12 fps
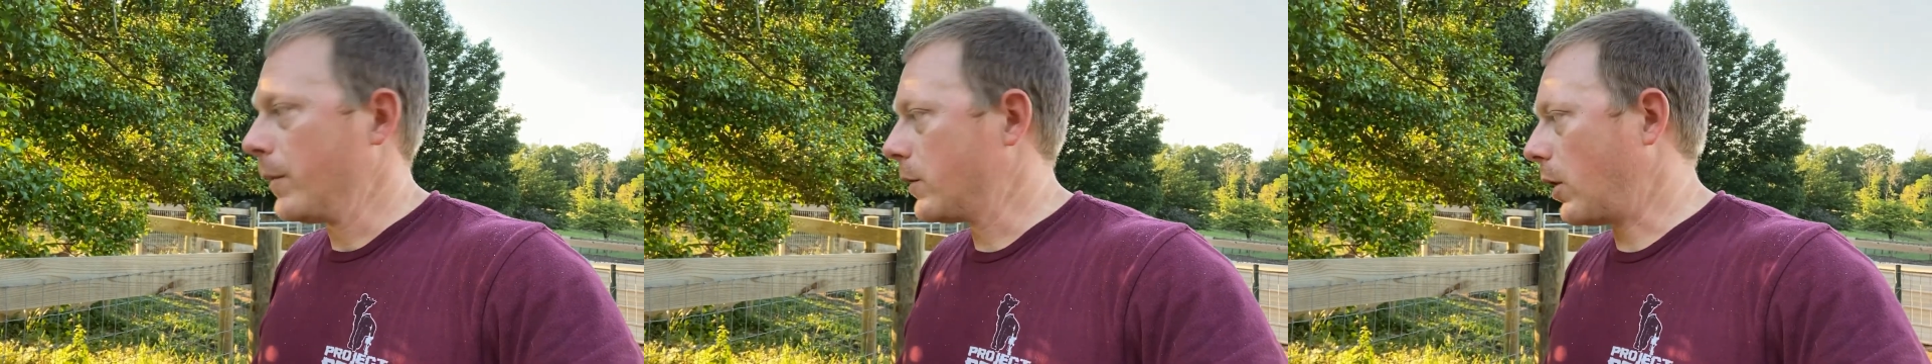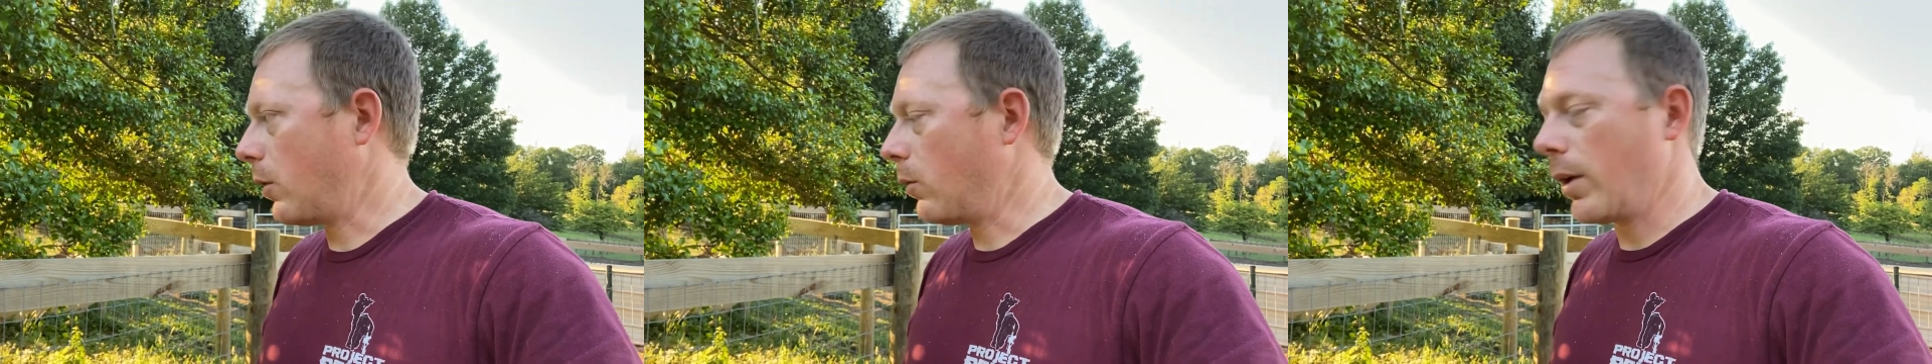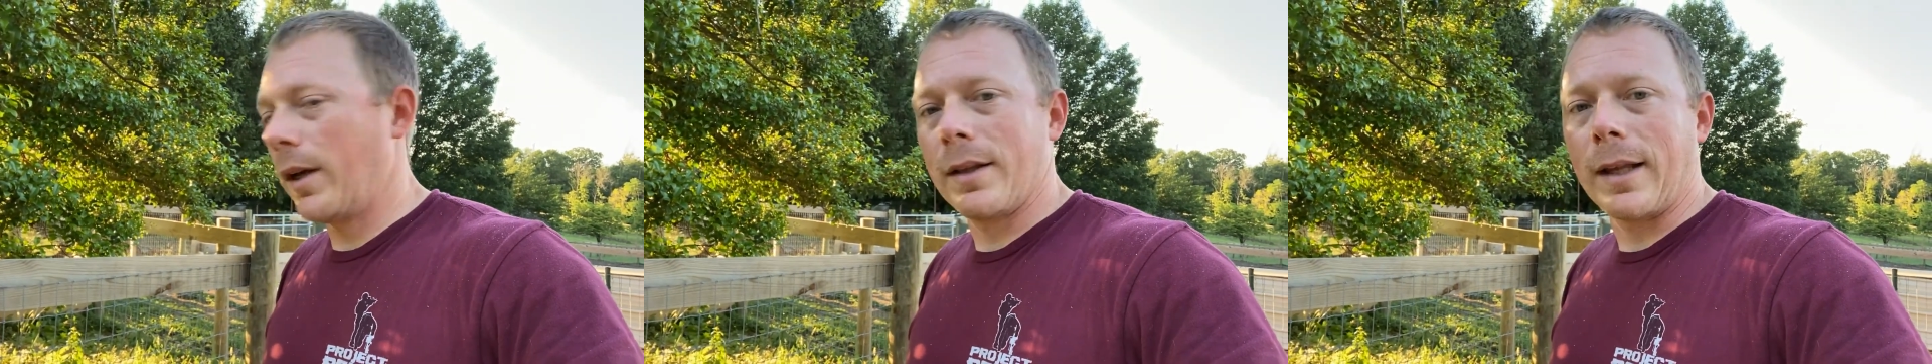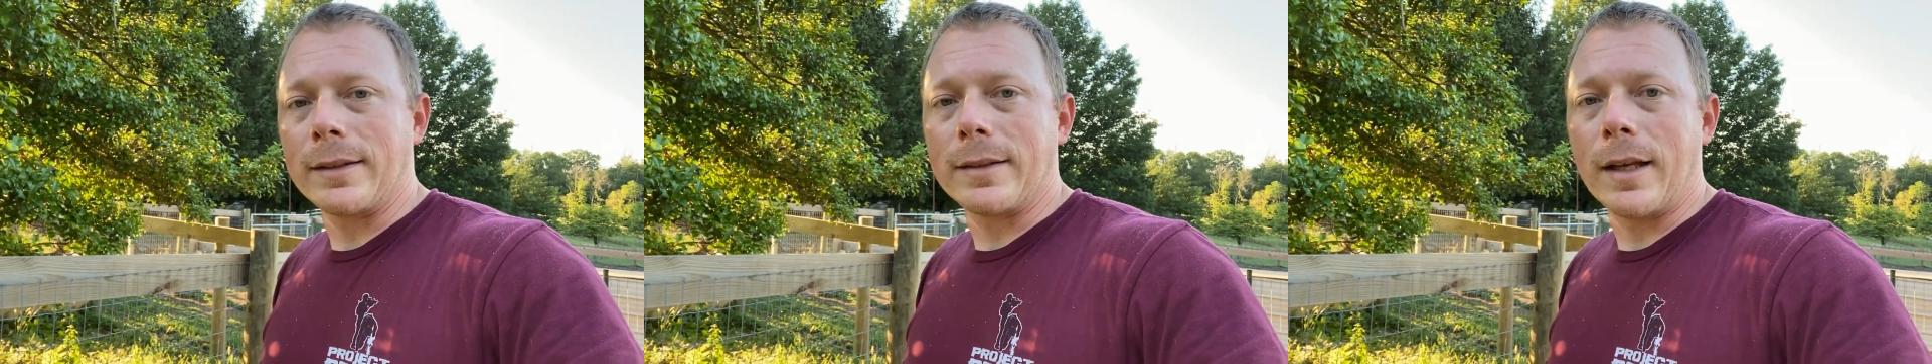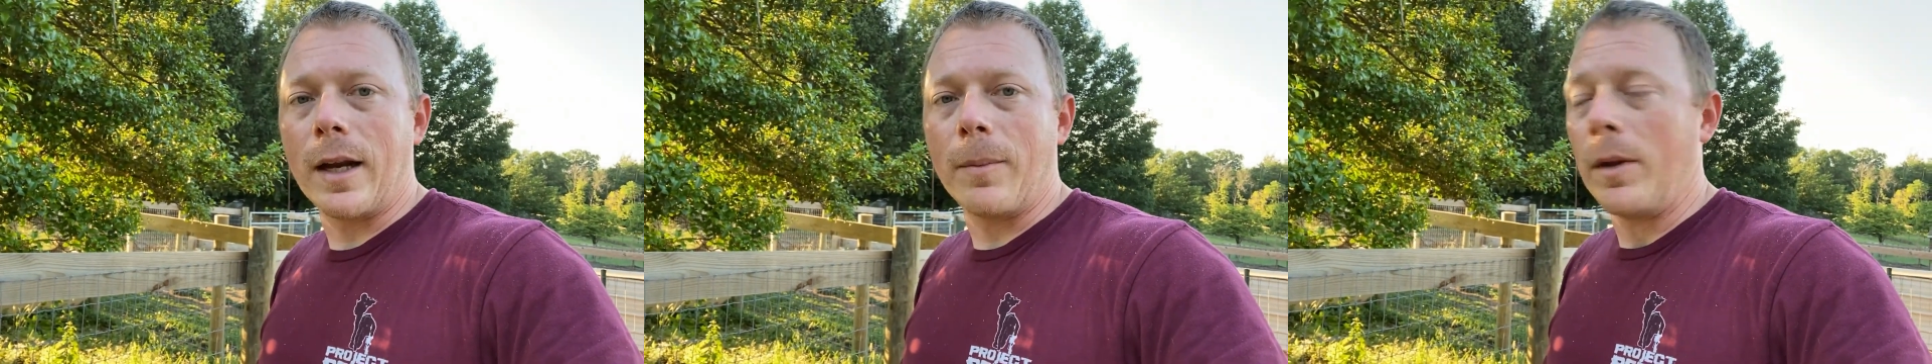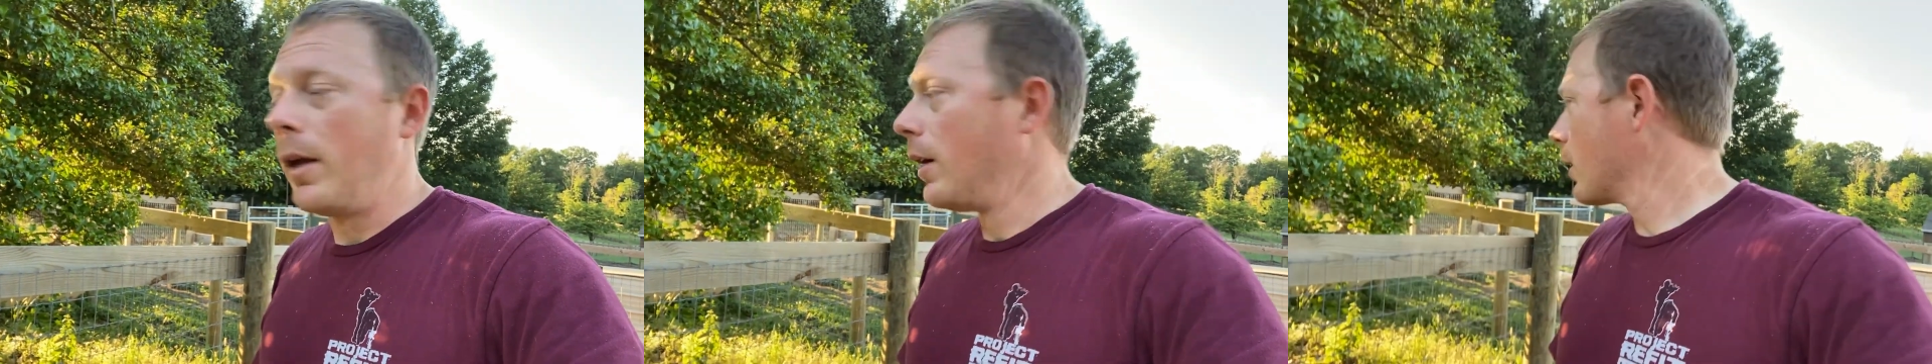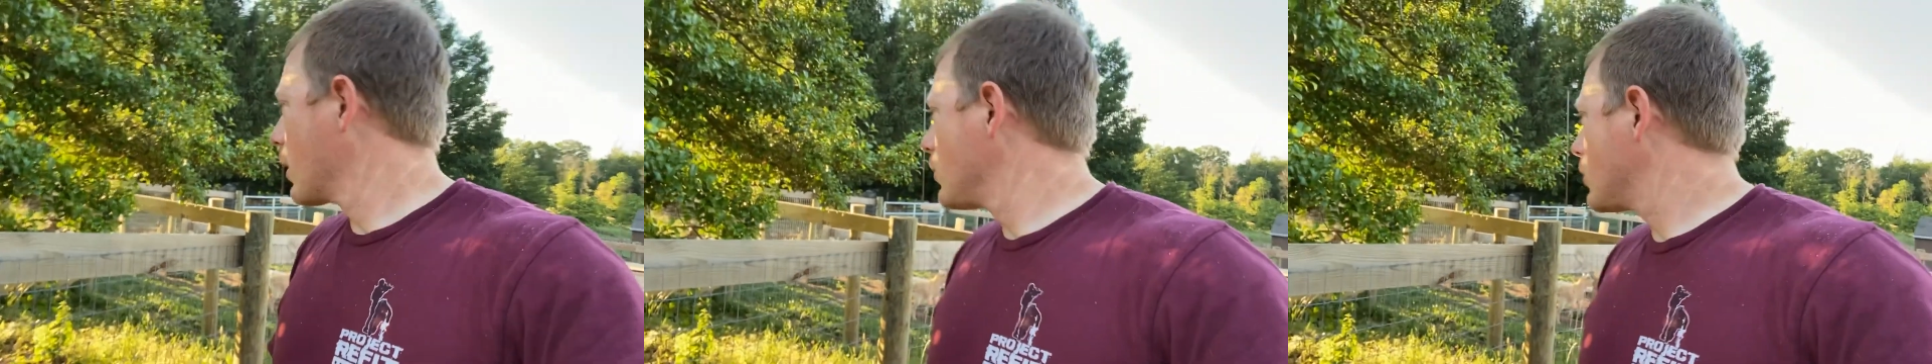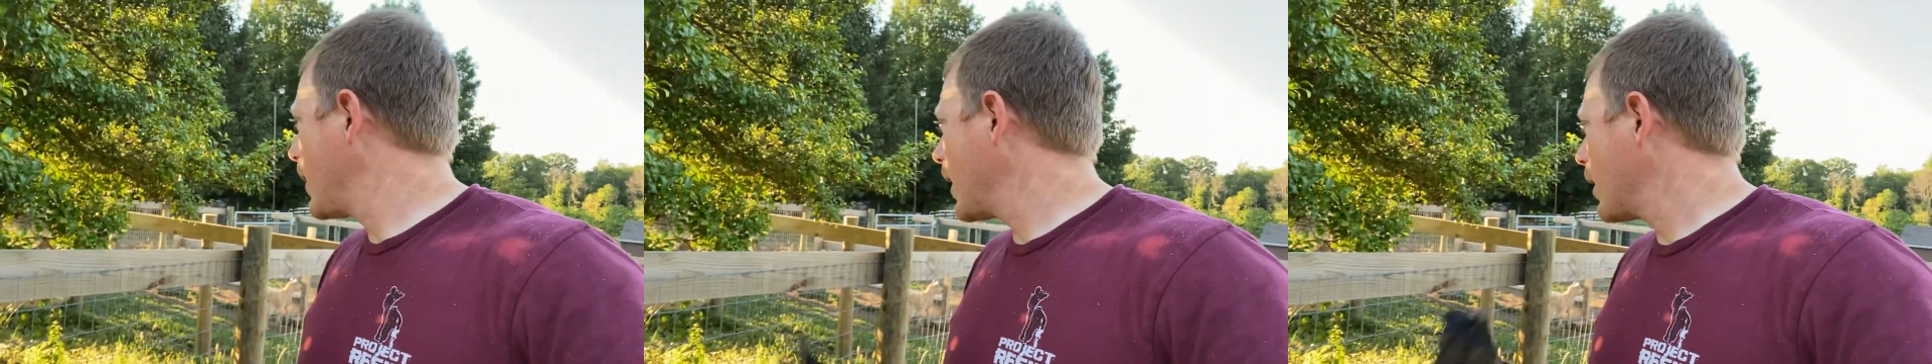So we're gonna get that set up.
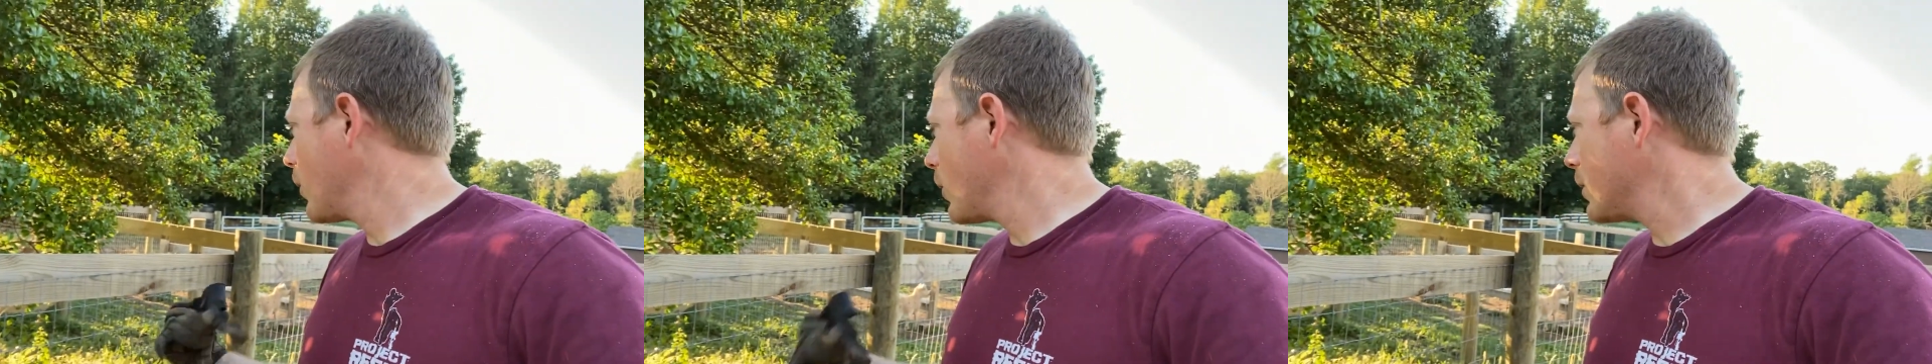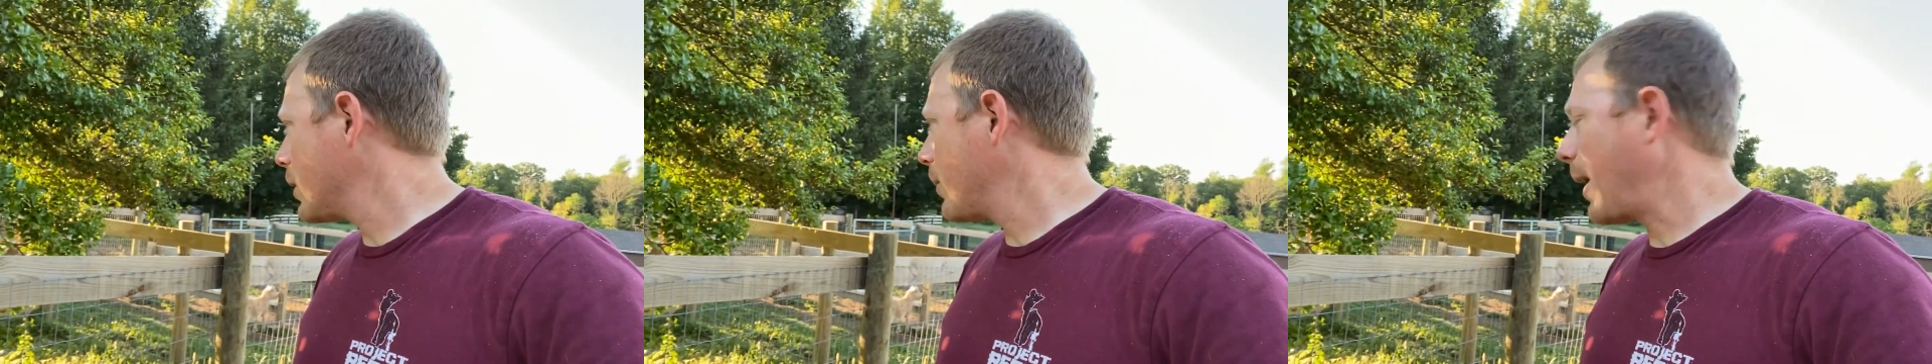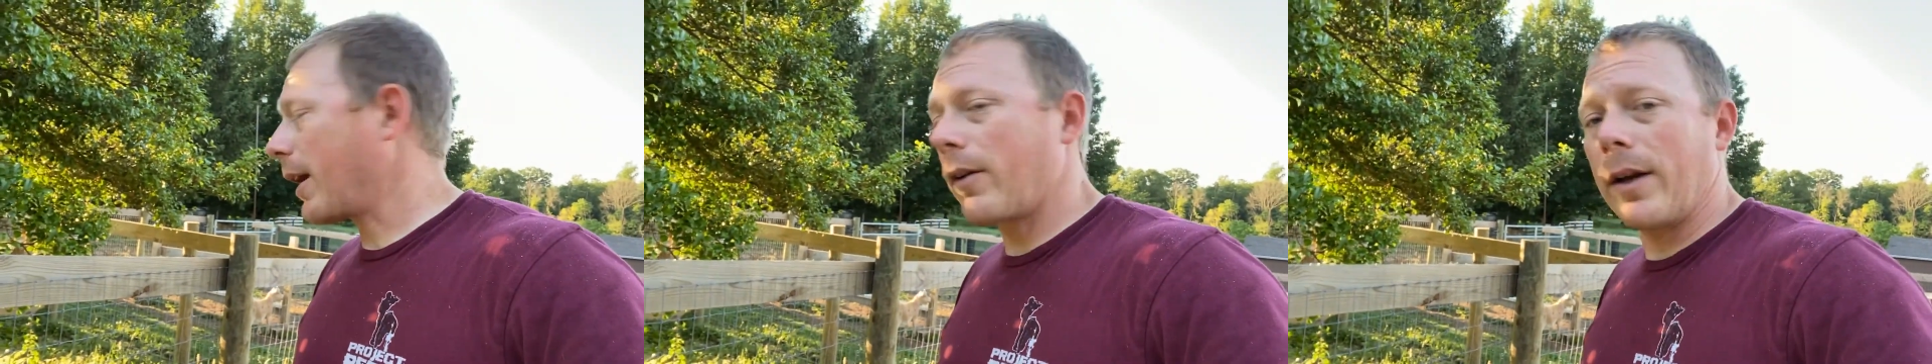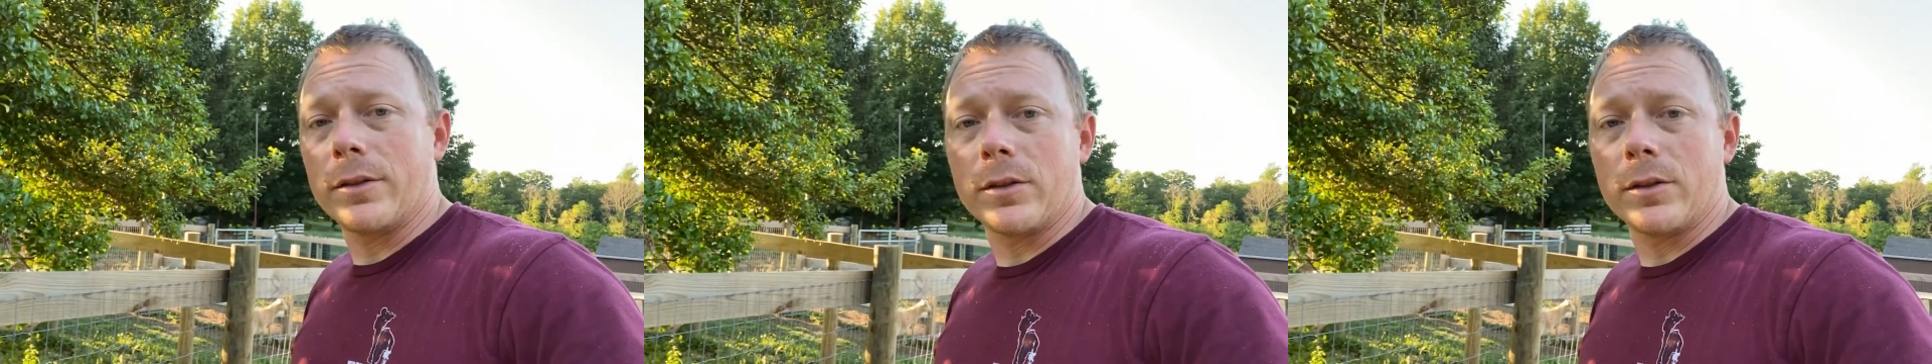Goats are making noise in the background,